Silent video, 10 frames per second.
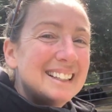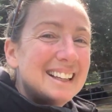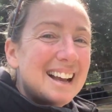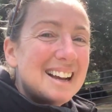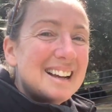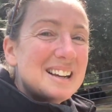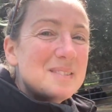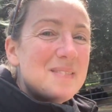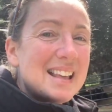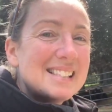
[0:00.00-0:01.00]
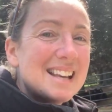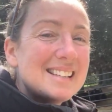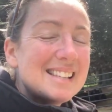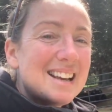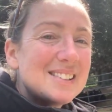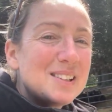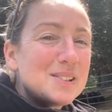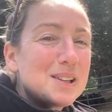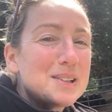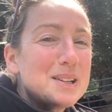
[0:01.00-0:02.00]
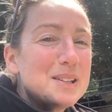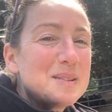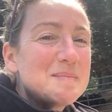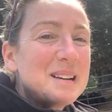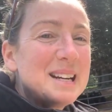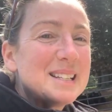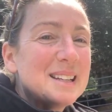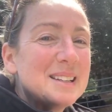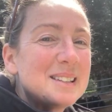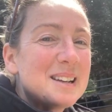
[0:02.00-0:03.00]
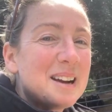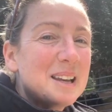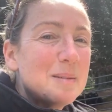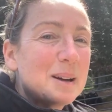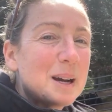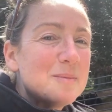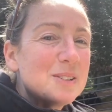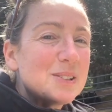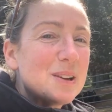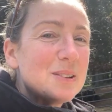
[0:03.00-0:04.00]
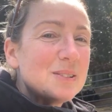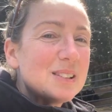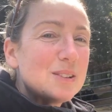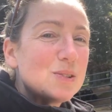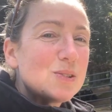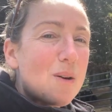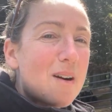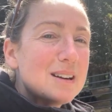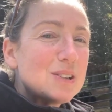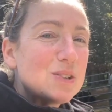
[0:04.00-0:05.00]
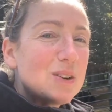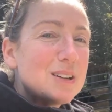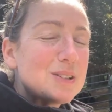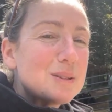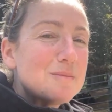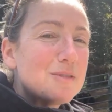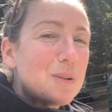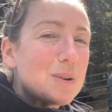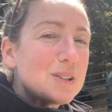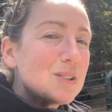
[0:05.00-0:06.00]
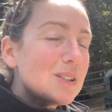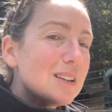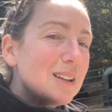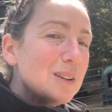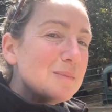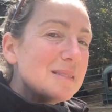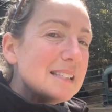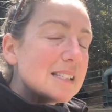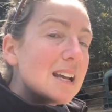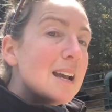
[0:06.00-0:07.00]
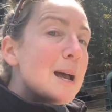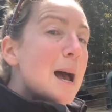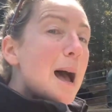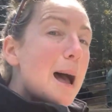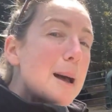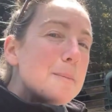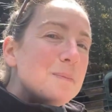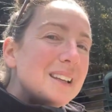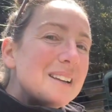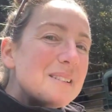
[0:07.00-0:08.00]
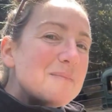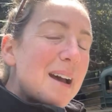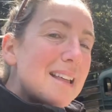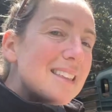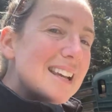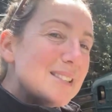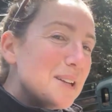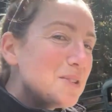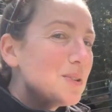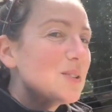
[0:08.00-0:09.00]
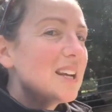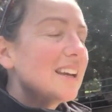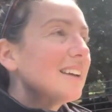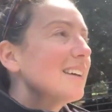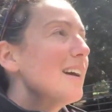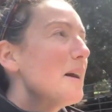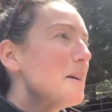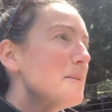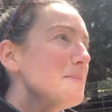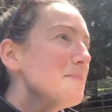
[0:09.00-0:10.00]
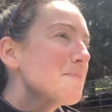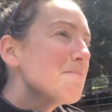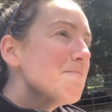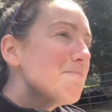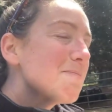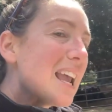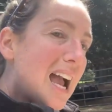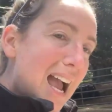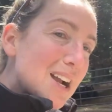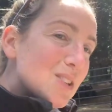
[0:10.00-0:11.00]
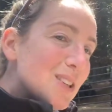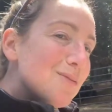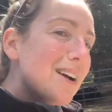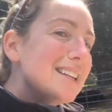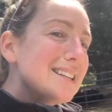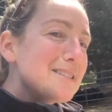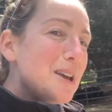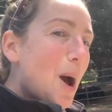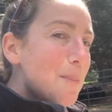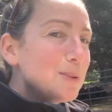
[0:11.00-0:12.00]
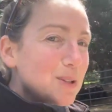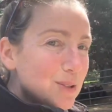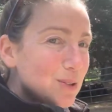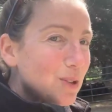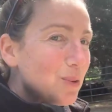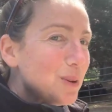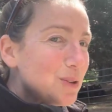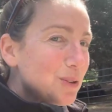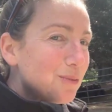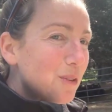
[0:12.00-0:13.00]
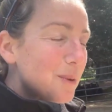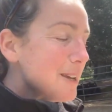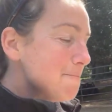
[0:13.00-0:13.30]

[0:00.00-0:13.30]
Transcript: Beth says, Elsa, you're such an inspiration. Talking about comfort zones, it's so hard to stretch them for horses and humans. You know, Beth, it's interesting. I actually find the opposite is a little bit true for me.